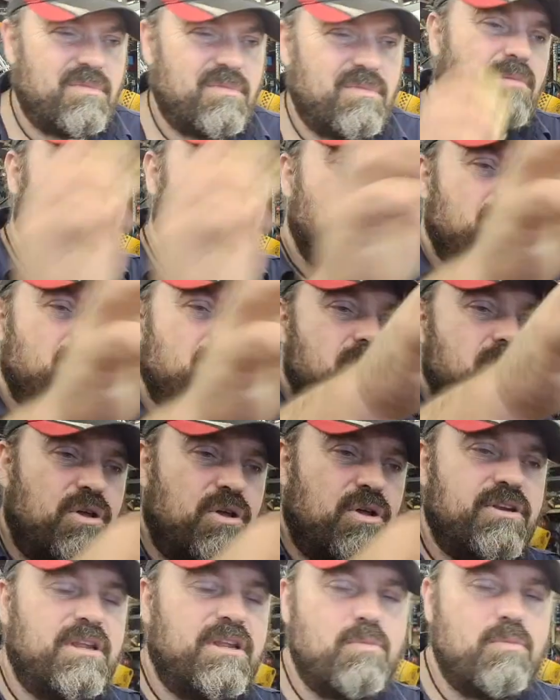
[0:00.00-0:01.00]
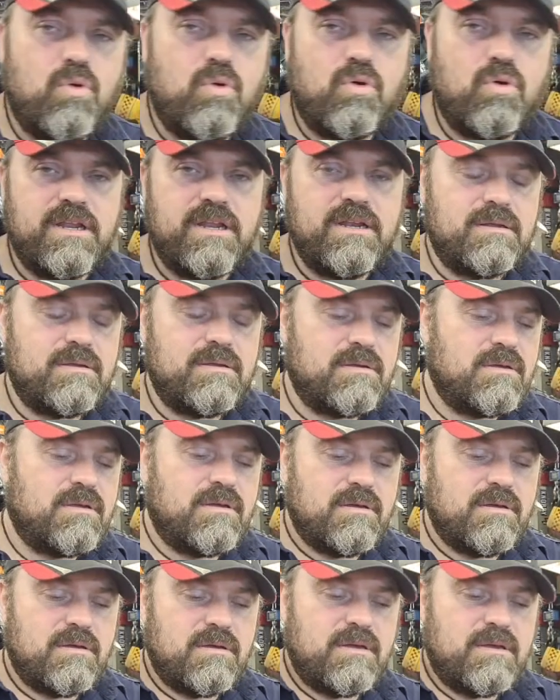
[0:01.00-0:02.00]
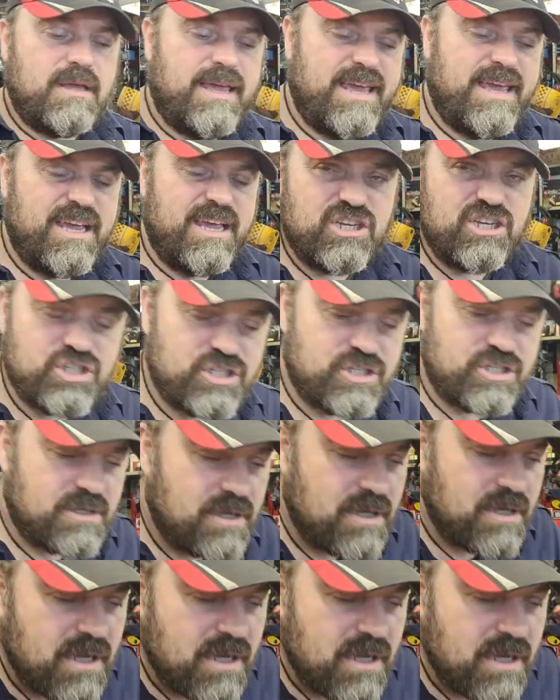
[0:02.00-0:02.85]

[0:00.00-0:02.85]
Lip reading: Monday morning-ish.